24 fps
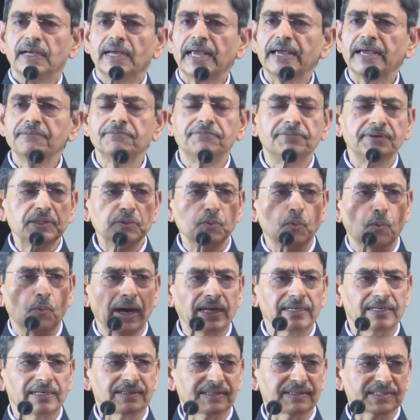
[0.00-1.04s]

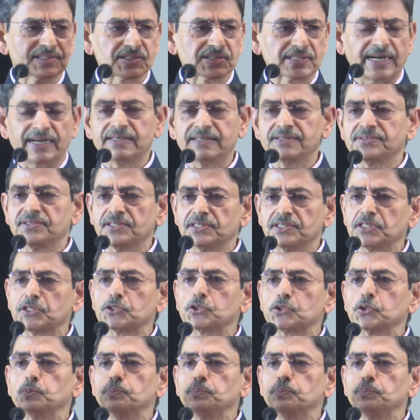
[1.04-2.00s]
everyone understands it is a